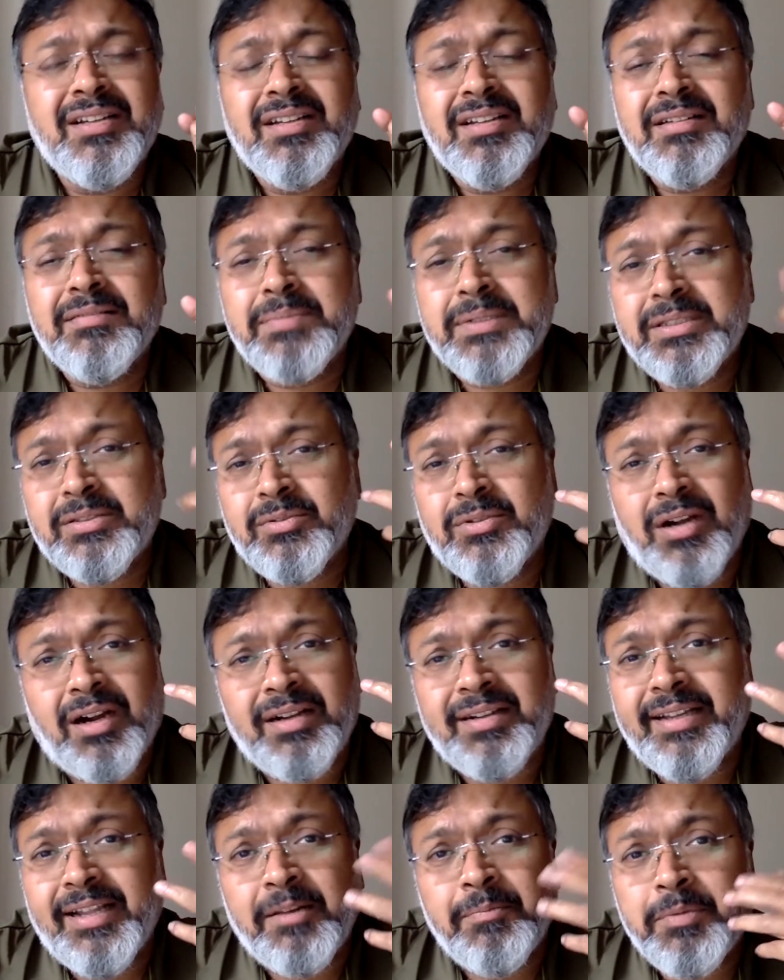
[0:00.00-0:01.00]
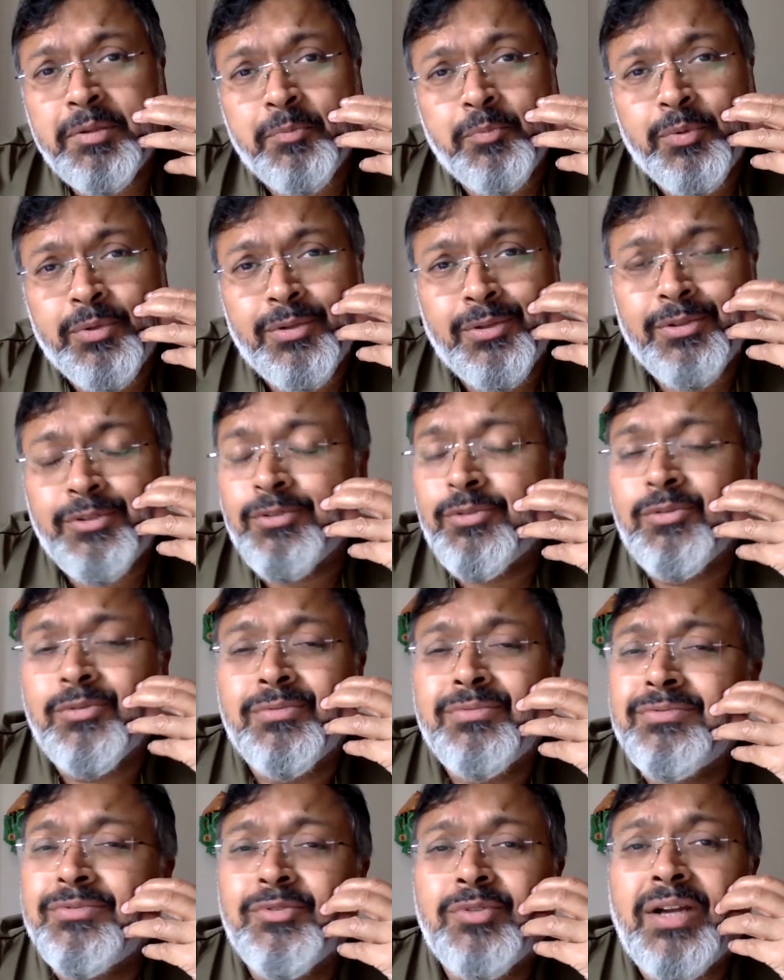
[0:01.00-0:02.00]
But you can't tell people,
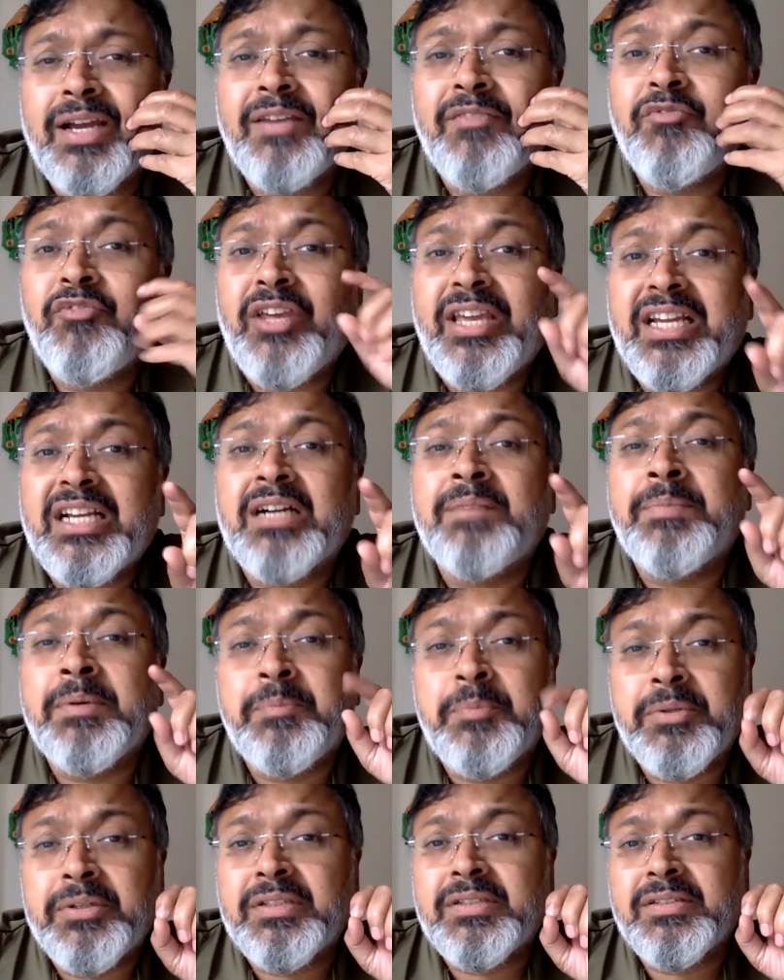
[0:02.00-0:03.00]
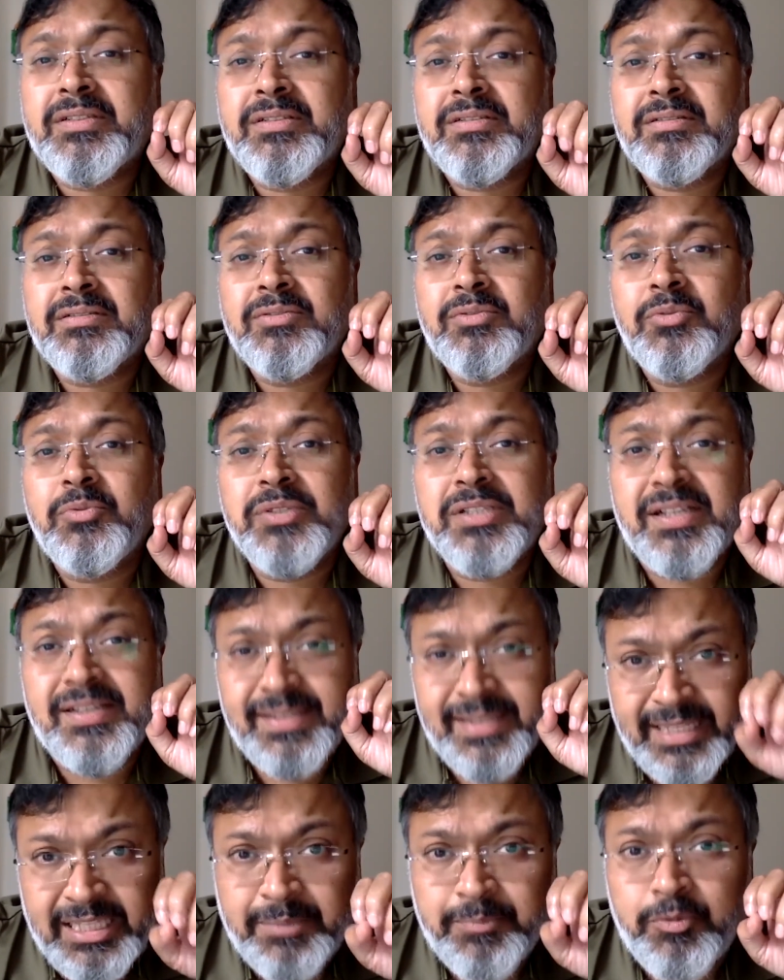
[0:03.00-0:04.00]
you can wake up a person who is
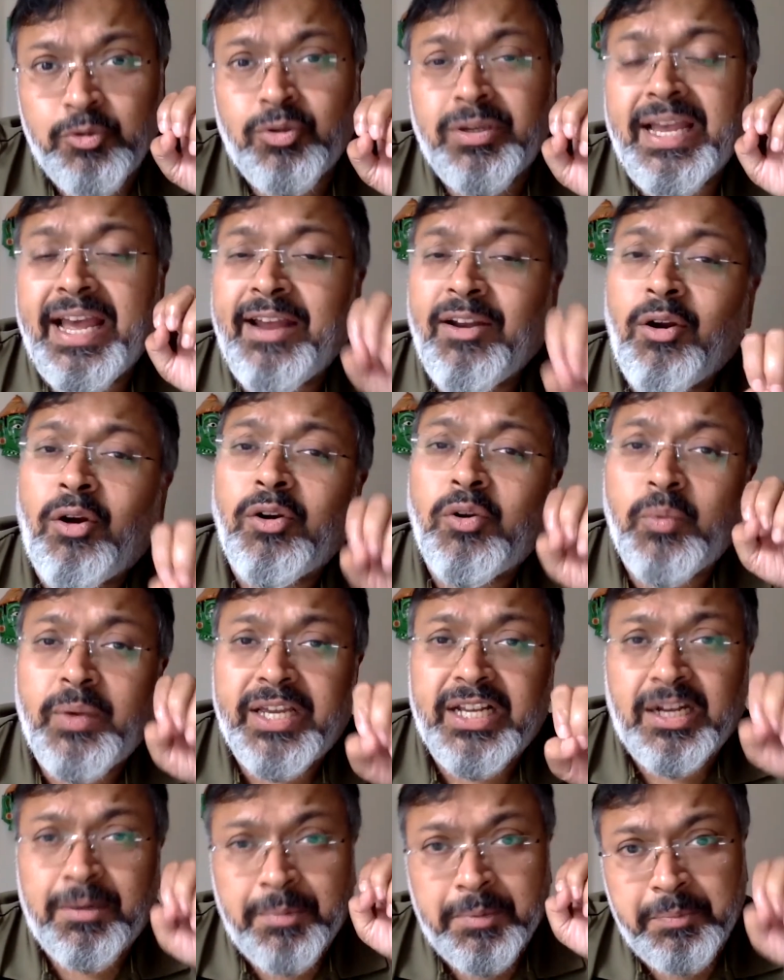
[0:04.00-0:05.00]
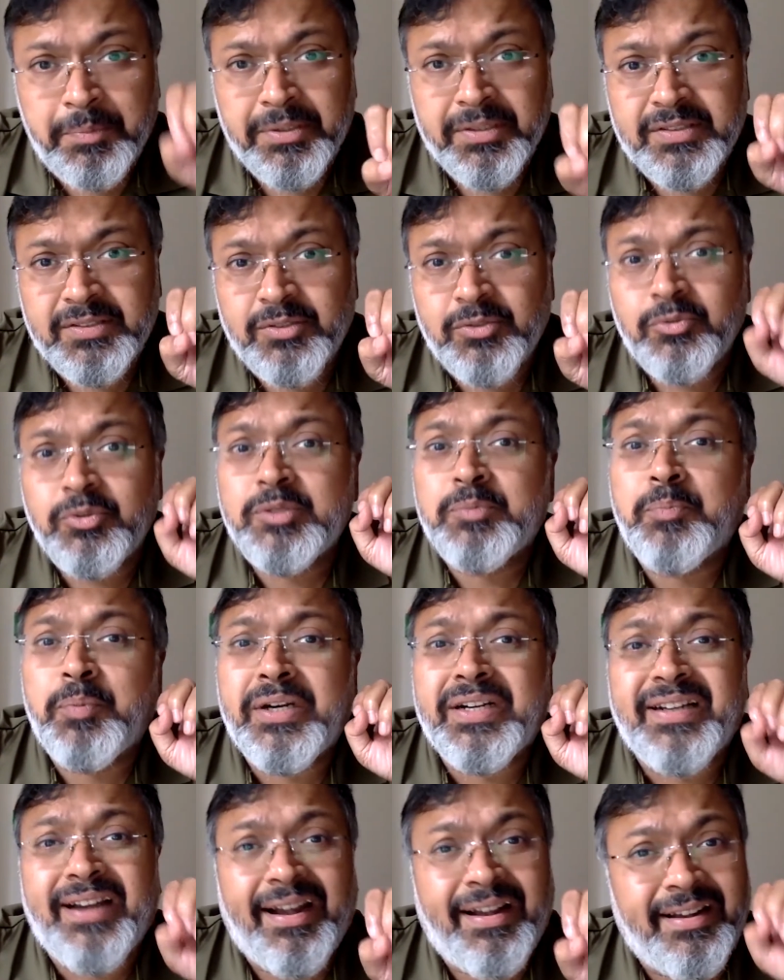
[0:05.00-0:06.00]
asleep. You cannot wake up a person who is
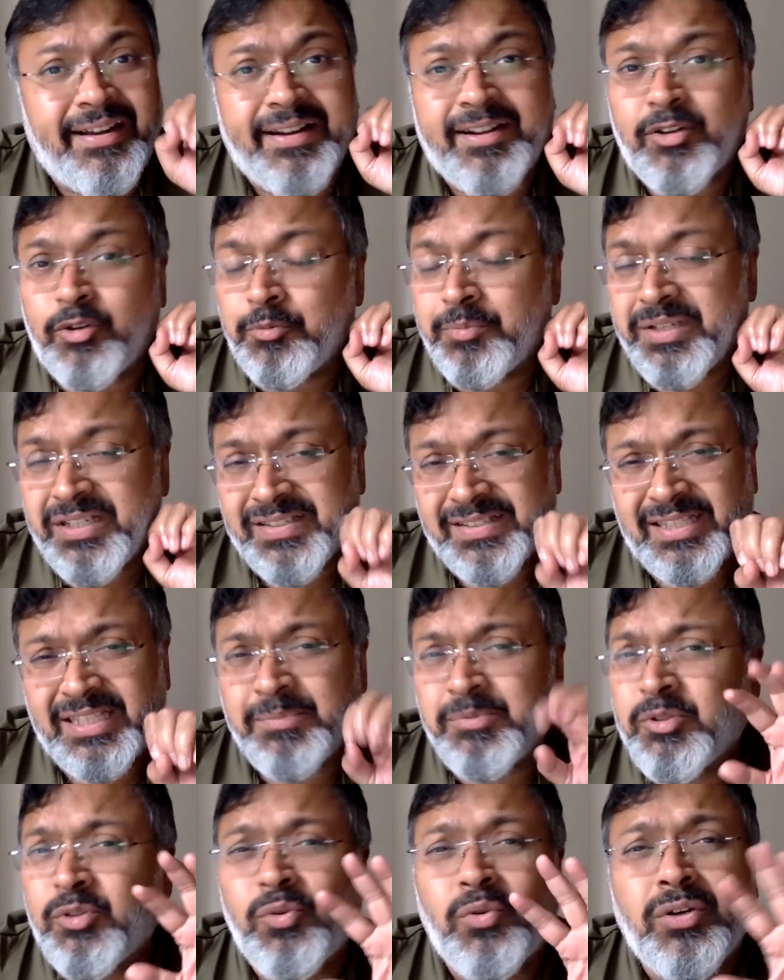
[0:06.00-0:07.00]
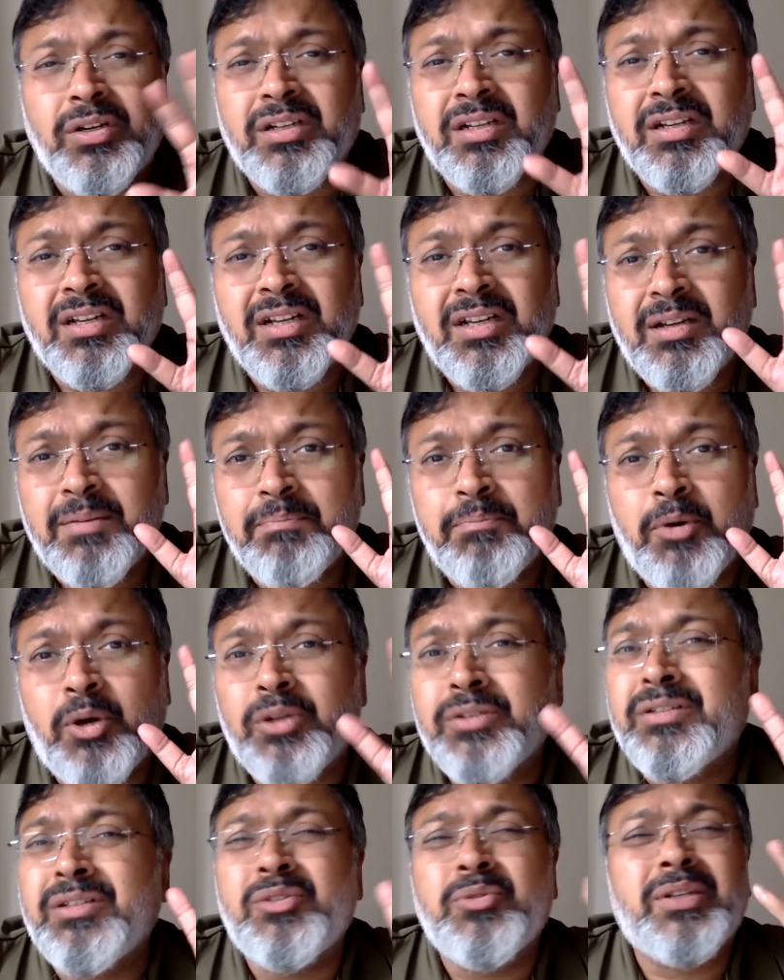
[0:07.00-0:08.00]
pretending to be asleep. So don't
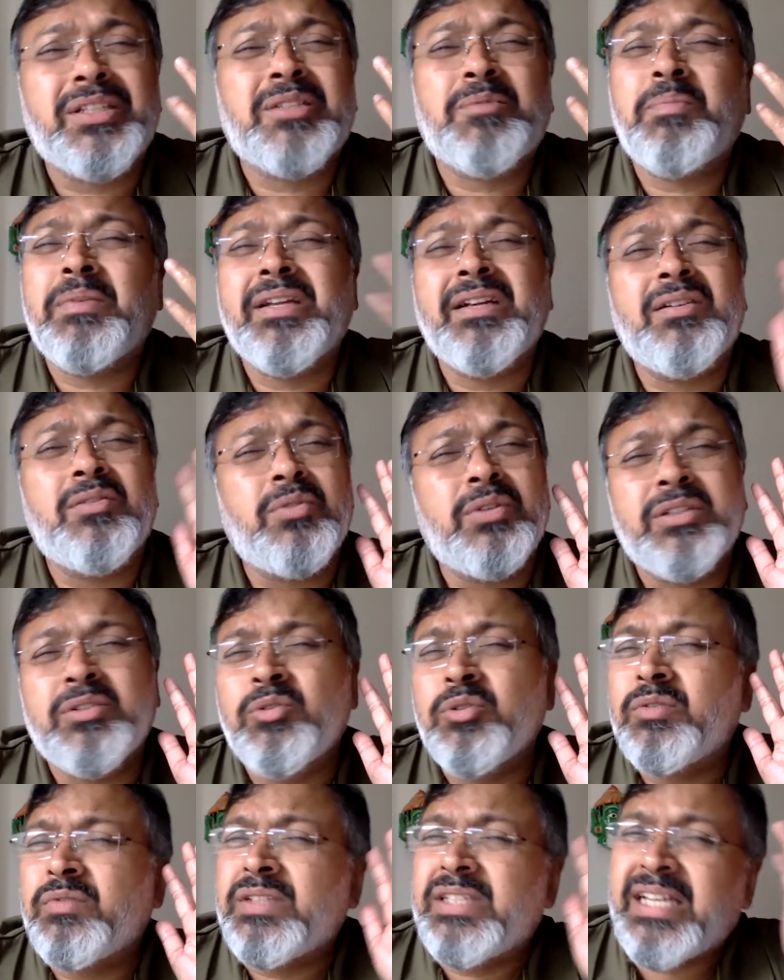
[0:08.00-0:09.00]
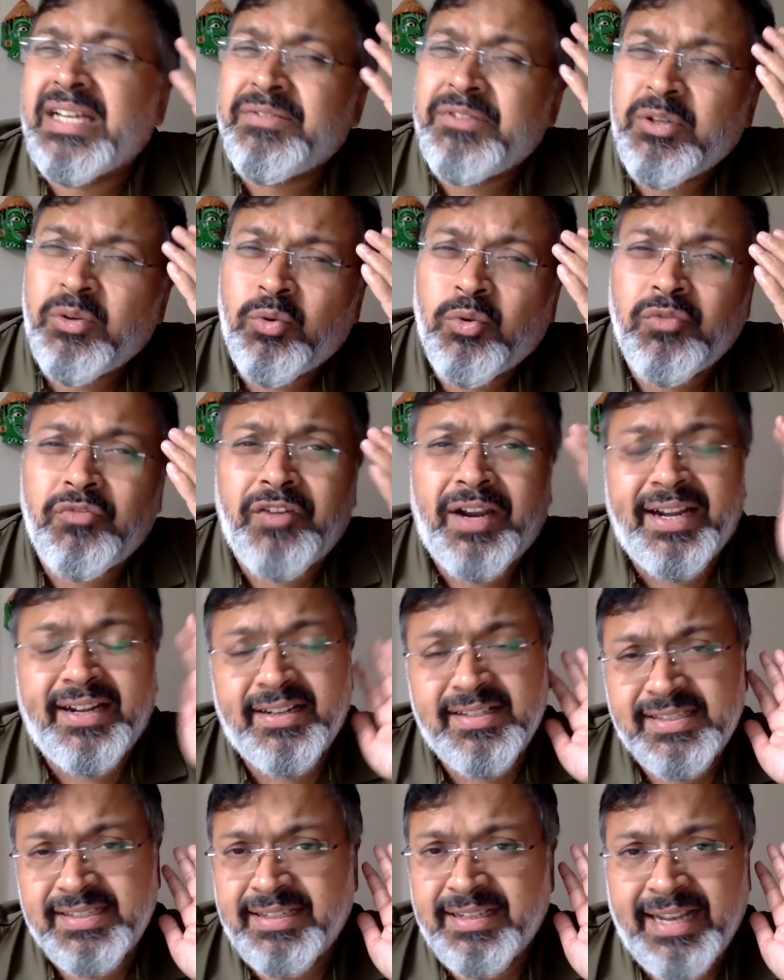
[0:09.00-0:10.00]
bother to explain to Hindutva. They have their own
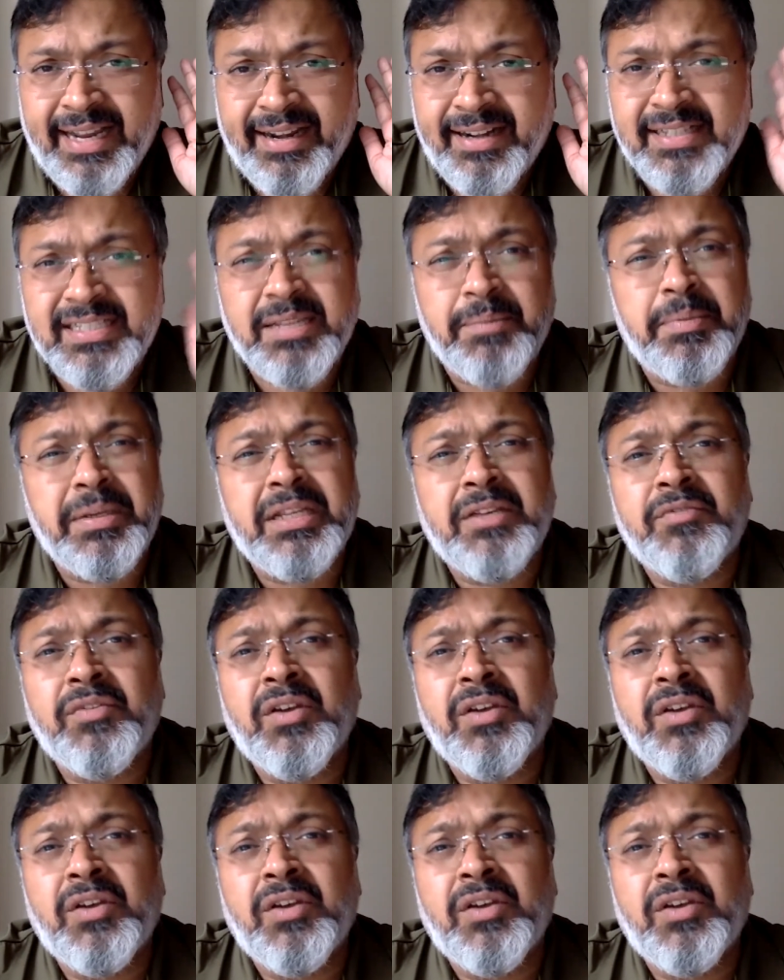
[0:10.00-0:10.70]
fantasy land. They believe